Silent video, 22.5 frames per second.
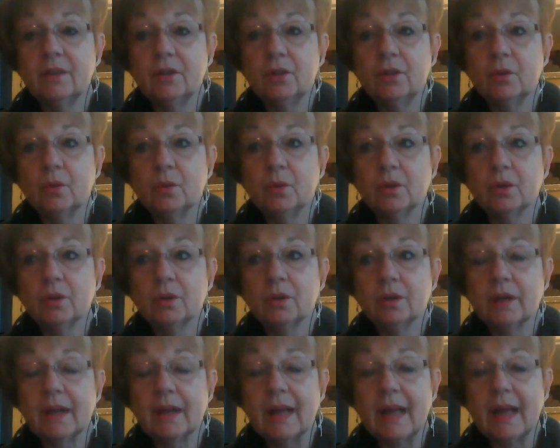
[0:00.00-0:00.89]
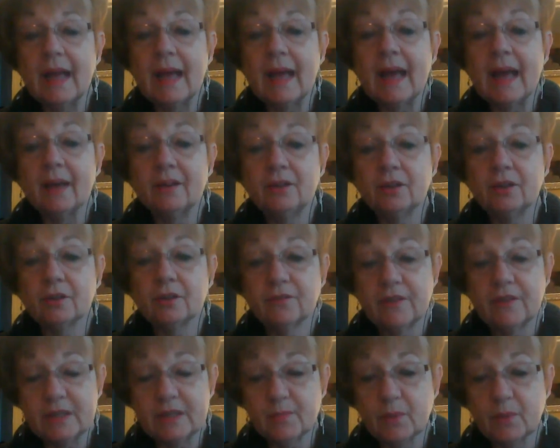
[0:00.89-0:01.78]
your
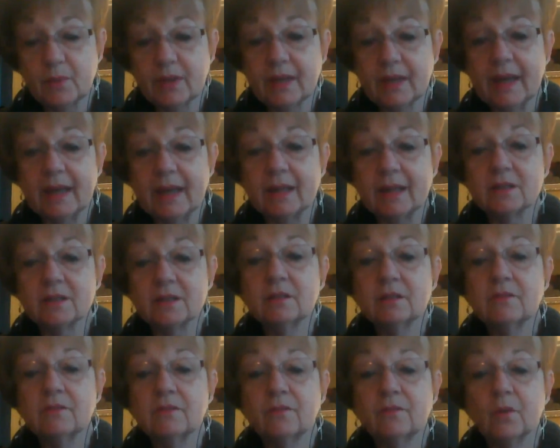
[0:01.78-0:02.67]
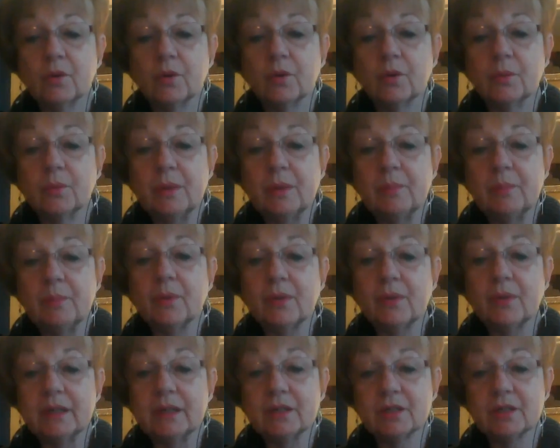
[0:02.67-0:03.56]
Facebook ads for the people
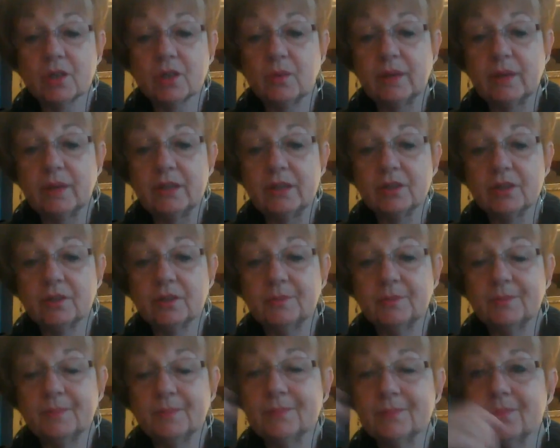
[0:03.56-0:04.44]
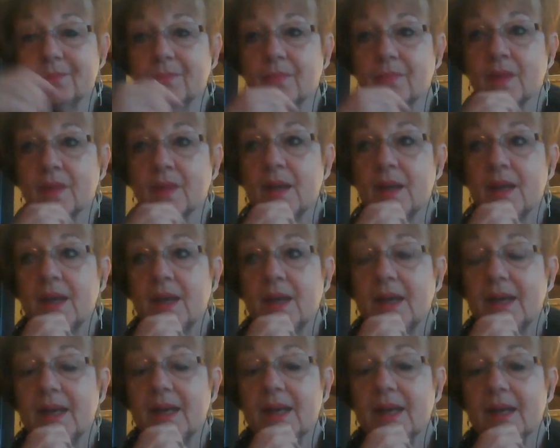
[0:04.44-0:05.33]
that it's going to.
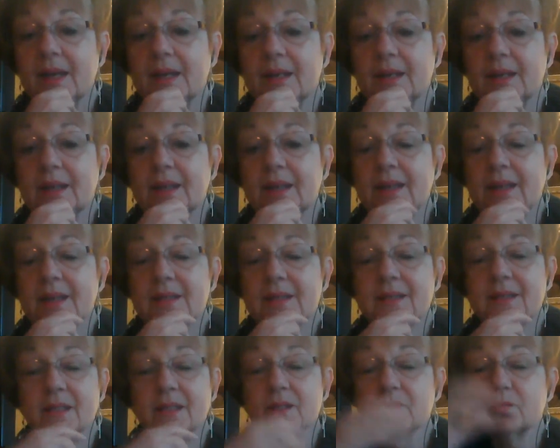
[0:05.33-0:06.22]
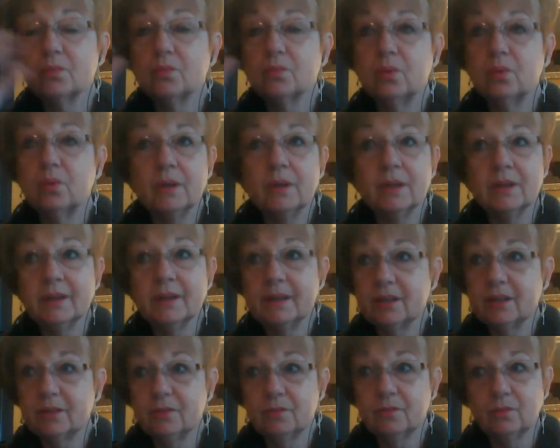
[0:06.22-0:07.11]
And it's this really,
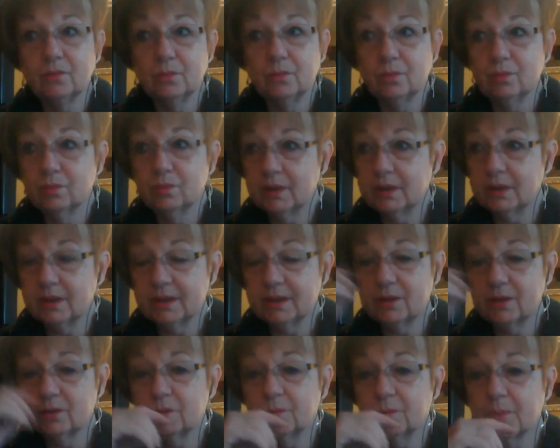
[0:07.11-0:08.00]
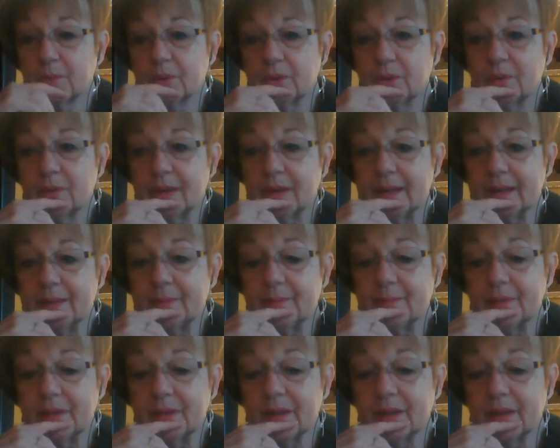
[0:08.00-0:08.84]
really cool program.